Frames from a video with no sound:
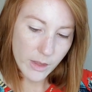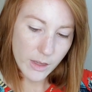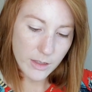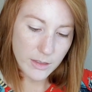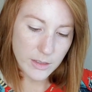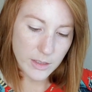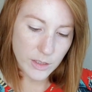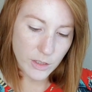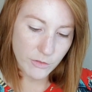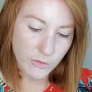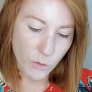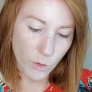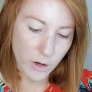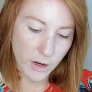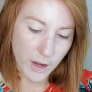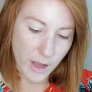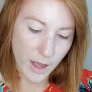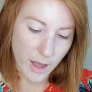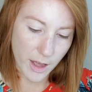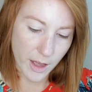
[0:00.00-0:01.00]

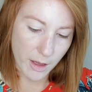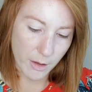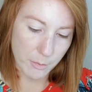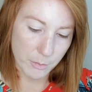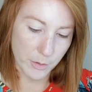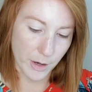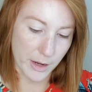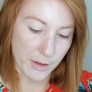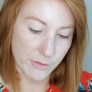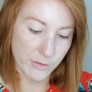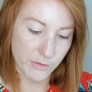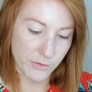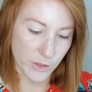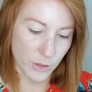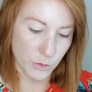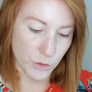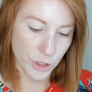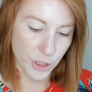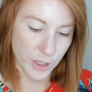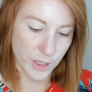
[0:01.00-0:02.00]
Sephora Bright
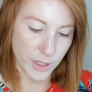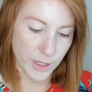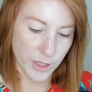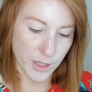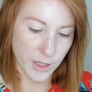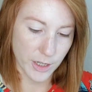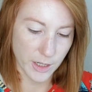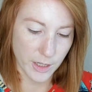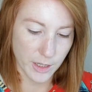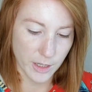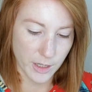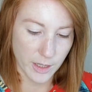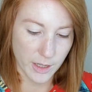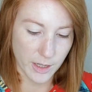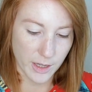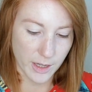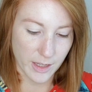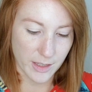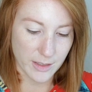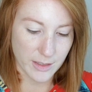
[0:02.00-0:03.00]
Future
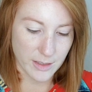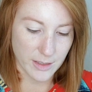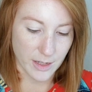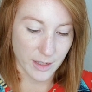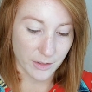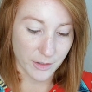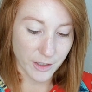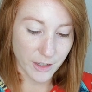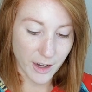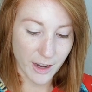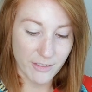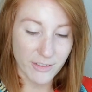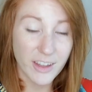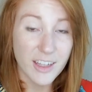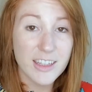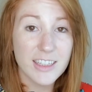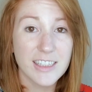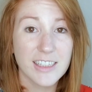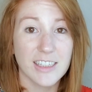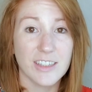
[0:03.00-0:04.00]
concealer. I feel like
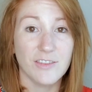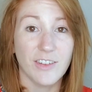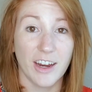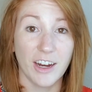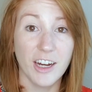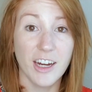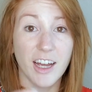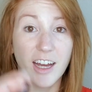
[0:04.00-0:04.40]
this is very